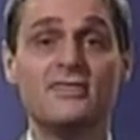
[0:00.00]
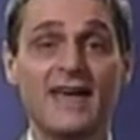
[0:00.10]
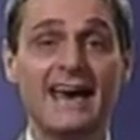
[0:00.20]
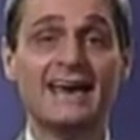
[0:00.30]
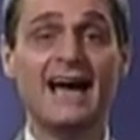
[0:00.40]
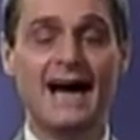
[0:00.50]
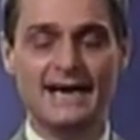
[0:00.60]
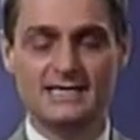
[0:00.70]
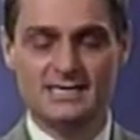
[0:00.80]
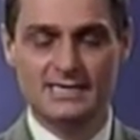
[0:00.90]
Then
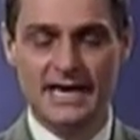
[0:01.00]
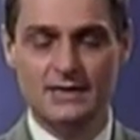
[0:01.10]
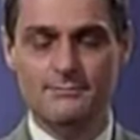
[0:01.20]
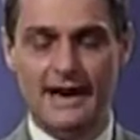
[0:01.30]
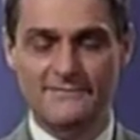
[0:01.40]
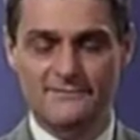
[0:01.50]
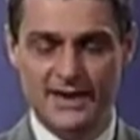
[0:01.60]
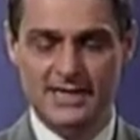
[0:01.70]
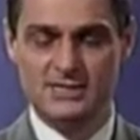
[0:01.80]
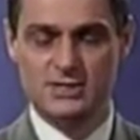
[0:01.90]
I set my
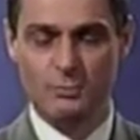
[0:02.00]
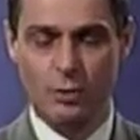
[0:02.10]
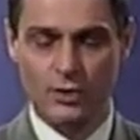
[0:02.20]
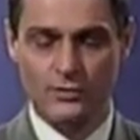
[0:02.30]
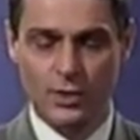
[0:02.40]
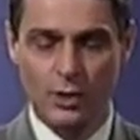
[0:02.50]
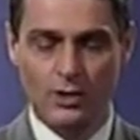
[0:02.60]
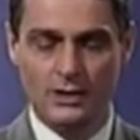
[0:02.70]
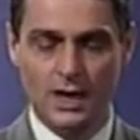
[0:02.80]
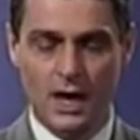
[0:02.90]
face toward the
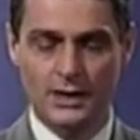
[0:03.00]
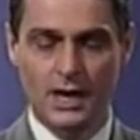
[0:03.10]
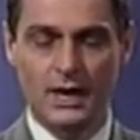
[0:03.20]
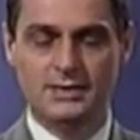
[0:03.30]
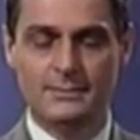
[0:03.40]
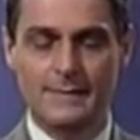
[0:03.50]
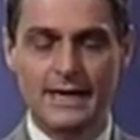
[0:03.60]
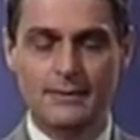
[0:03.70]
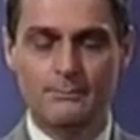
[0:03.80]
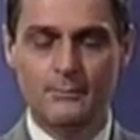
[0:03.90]
Lord God to
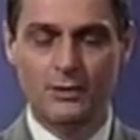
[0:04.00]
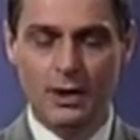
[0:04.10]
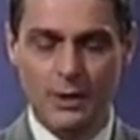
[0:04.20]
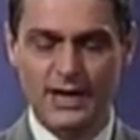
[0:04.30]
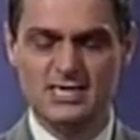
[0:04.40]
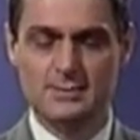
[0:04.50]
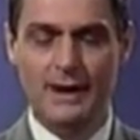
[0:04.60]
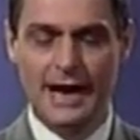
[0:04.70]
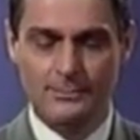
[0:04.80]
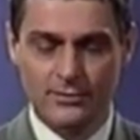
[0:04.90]
make
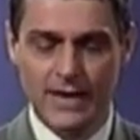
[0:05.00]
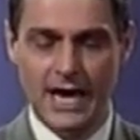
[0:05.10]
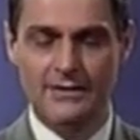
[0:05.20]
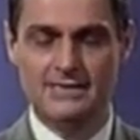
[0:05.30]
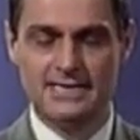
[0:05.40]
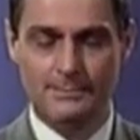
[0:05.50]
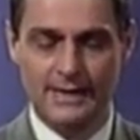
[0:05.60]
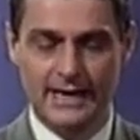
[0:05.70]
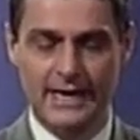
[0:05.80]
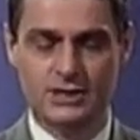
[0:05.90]
request by prayer and
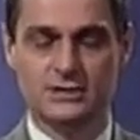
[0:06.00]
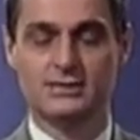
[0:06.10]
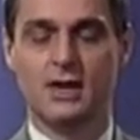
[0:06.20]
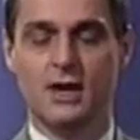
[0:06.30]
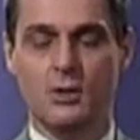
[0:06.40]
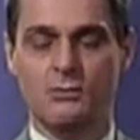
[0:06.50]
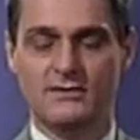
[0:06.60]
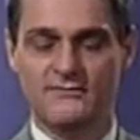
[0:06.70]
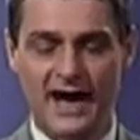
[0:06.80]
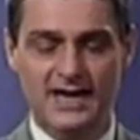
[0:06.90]
supplications
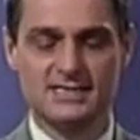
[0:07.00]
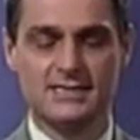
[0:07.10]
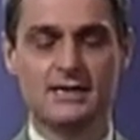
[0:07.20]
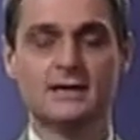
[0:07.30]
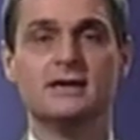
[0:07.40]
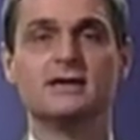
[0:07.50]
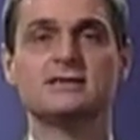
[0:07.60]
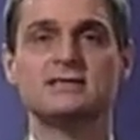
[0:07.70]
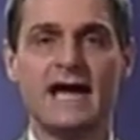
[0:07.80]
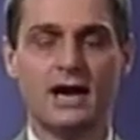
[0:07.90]
with fasting,
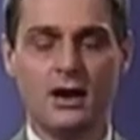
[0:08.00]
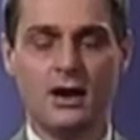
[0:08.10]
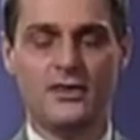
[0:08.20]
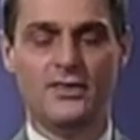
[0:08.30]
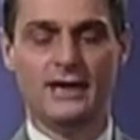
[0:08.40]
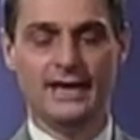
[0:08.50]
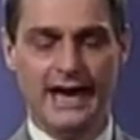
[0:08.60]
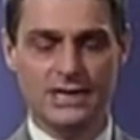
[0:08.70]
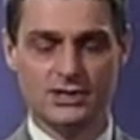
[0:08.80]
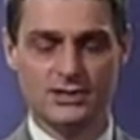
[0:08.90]
sackcloth, and
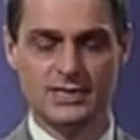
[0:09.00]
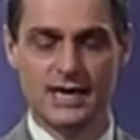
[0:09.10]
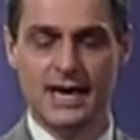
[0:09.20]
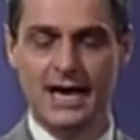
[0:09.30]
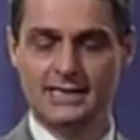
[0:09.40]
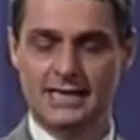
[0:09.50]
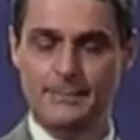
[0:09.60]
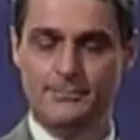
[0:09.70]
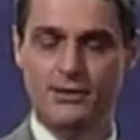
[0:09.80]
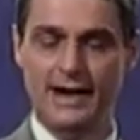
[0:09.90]
ashes, and
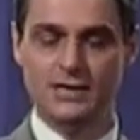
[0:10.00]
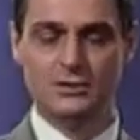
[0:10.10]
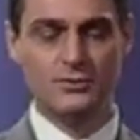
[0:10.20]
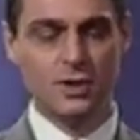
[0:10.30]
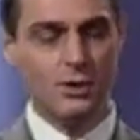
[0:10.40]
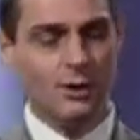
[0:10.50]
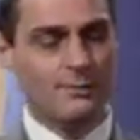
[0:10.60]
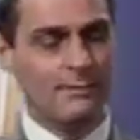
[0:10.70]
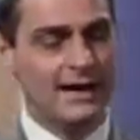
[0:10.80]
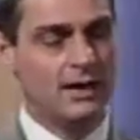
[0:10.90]
I prayed to the
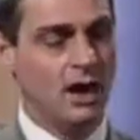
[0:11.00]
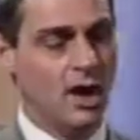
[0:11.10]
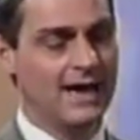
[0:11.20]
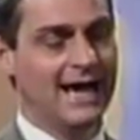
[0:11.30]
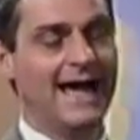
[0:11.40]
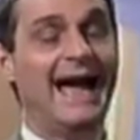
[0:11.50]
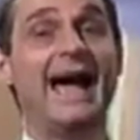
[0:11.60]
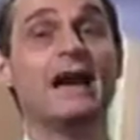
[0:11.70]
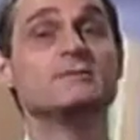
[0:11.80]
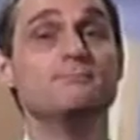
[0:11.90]
Lord my God
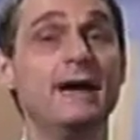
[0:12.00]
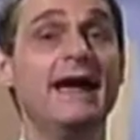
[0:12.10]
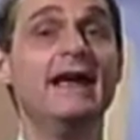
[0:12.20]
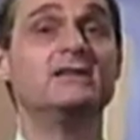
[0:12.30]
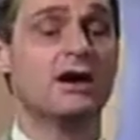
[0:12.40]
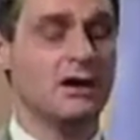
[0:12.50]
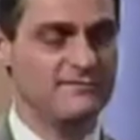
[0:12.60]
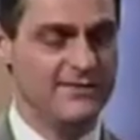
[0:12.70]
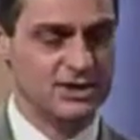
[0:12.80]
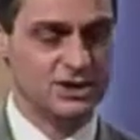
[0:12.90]
and made
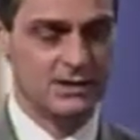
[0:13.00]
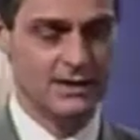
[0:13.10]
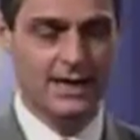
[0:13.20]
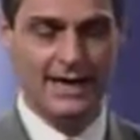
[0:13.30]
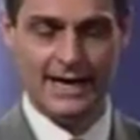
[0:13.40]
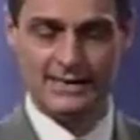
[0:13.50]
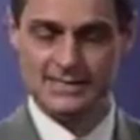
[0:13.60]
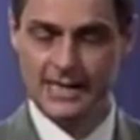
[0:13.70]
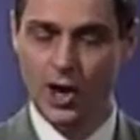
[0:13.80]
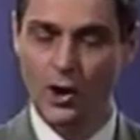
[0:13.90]
confession
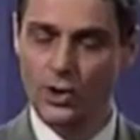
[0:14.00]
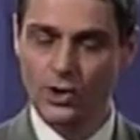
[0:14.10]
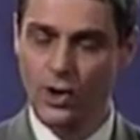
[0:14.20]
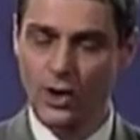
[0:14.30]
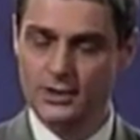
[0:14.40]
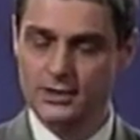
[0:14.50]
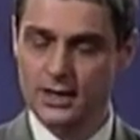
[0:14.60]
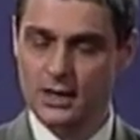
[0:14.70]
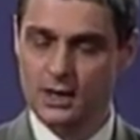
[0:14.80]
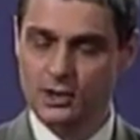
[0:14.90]
and said, O
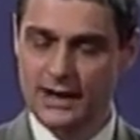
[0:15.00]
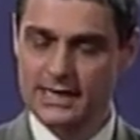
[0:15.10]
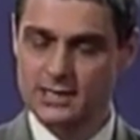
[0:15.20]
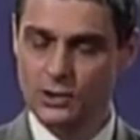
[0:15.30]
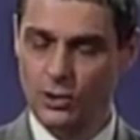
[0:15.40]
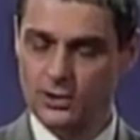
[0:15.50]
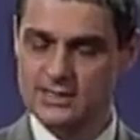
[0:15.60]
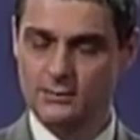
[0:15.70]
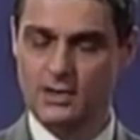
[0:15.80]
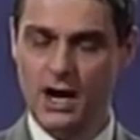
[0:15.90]
Lord, great and
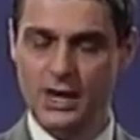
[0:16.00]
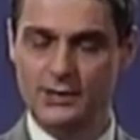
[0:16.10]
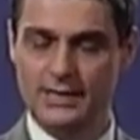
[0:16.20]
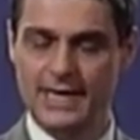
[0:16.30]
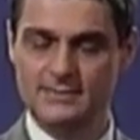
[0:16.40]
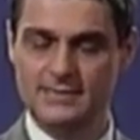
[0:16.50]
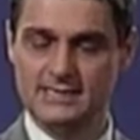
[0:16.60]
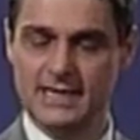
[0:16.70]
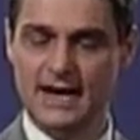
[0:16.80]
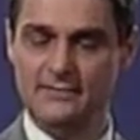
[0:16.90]
awesome God who
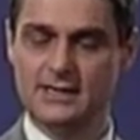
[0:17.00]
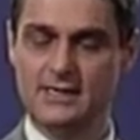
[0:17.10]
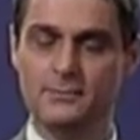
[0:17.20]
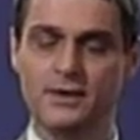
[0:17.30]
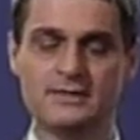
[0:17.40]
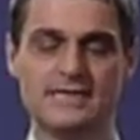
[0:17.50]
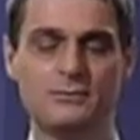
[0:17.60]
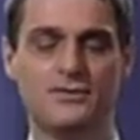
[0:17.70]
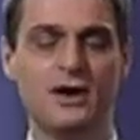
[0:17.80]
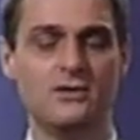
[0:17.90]
keeps his covenant and
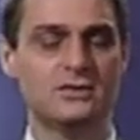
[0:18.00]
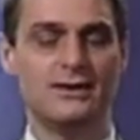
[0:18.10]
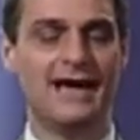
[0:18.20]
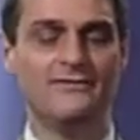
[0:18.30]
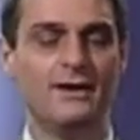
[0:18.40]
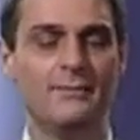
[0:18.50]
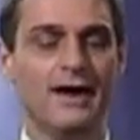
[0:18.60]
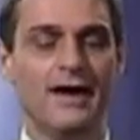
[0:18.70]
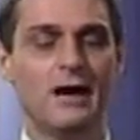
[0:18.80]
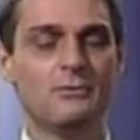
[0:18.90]
mercy with those who love
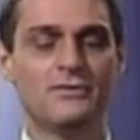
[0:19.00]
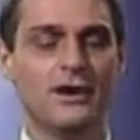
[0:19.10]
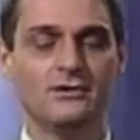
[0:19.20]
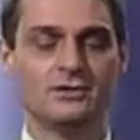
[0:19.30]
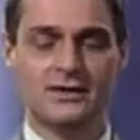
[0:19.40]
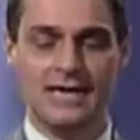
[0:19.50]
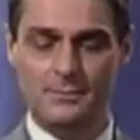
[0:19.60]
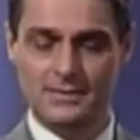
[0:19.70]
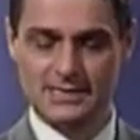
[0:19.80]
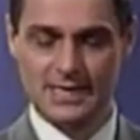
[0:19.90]
him and with those who
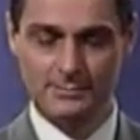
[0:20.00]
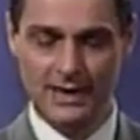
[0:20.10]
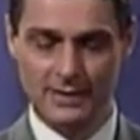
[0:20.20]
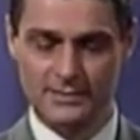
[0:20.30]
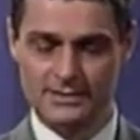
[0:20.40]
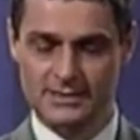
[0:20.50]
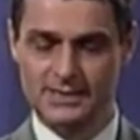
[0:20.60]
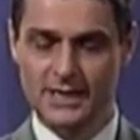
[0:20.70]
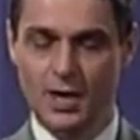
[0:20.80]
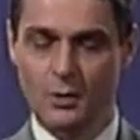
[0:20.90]
keep his
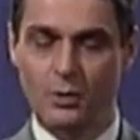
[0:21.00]
commandments,